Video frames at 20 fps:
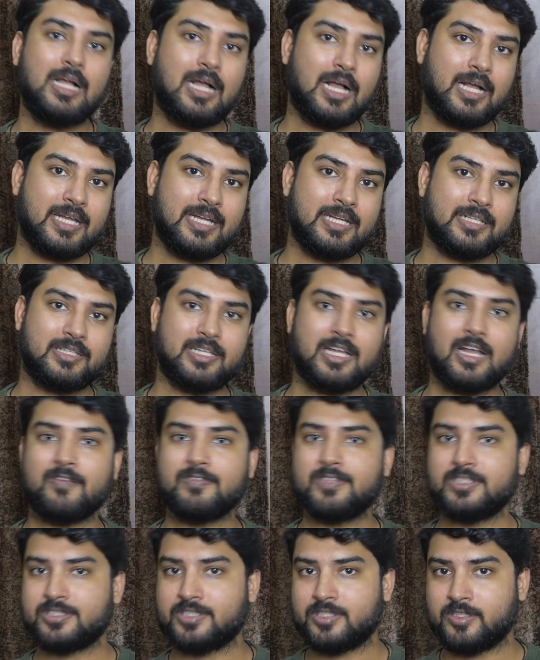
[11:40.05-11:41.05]
Again, they have
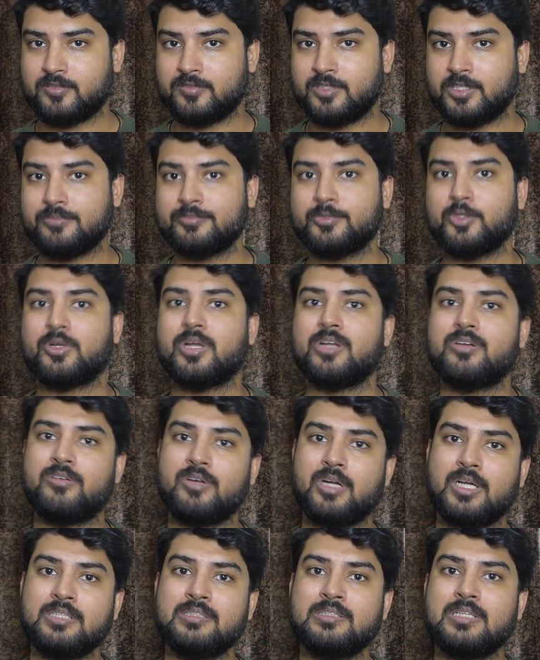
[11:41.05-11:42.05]
the server you can
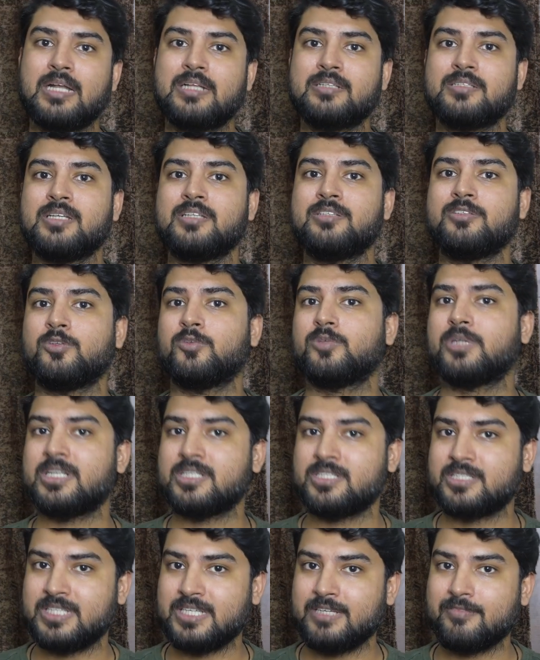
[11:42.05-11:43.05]
run and then you can
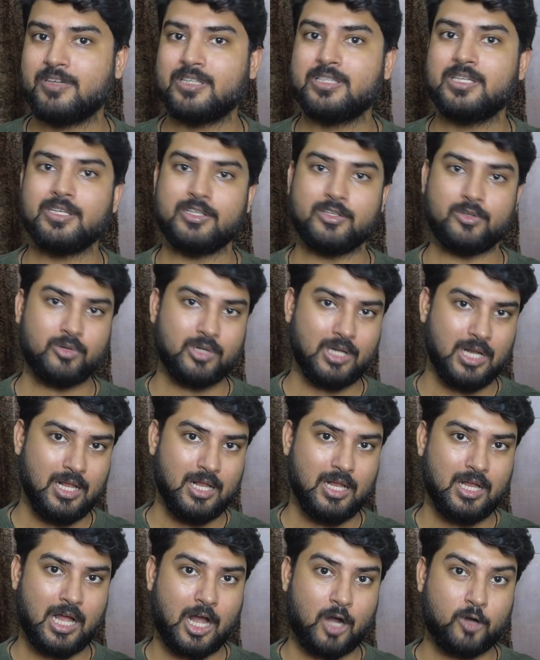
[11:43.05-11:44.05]
see whether you're
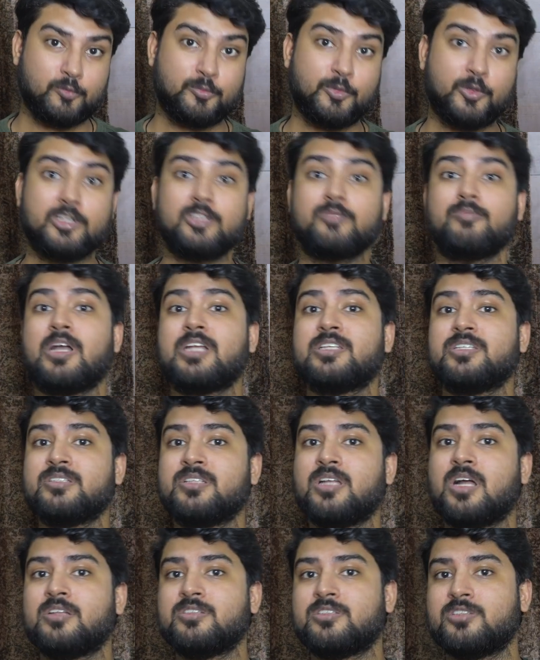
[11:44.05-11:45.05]
output is matching
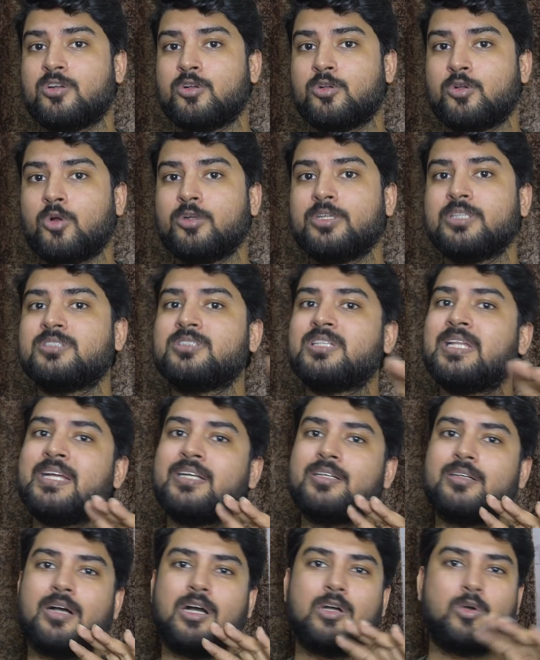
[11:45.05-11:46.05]
the answer or not. It's
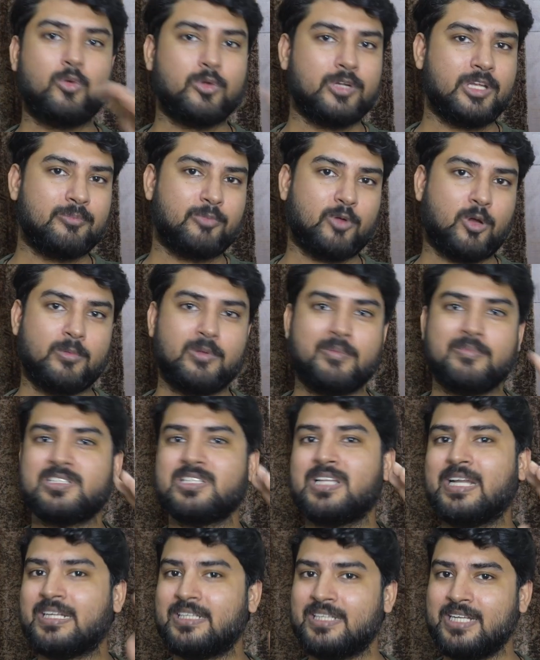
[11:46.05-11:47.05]
like a coding problem. It's
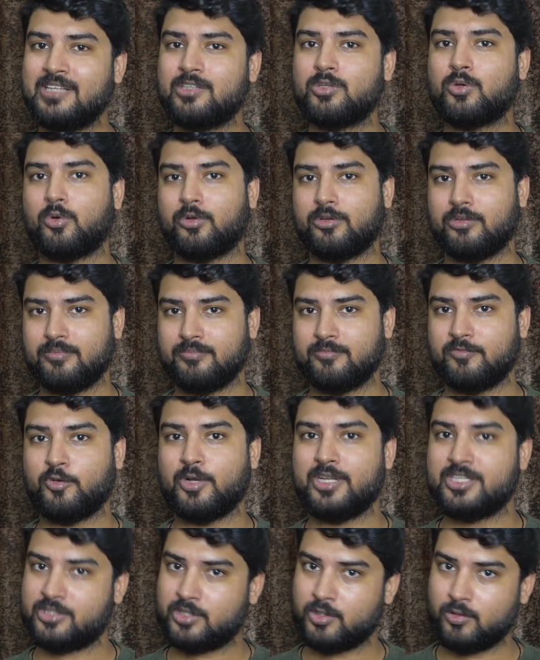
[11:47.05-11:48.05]
like LeetCode for
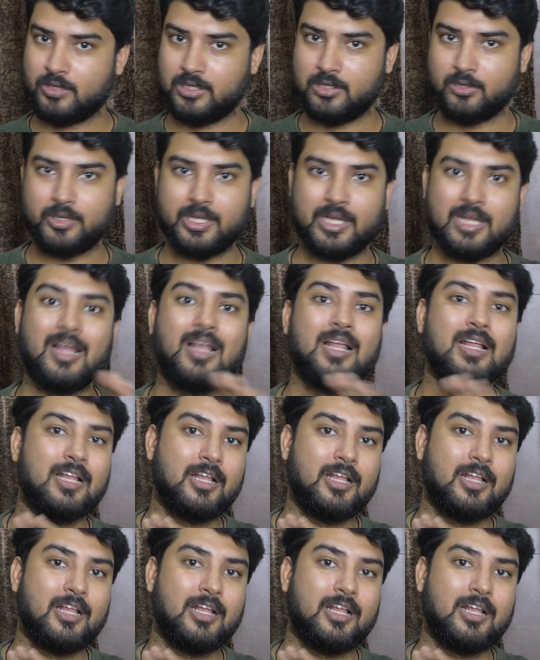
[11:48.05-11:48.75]
SQL. Okay.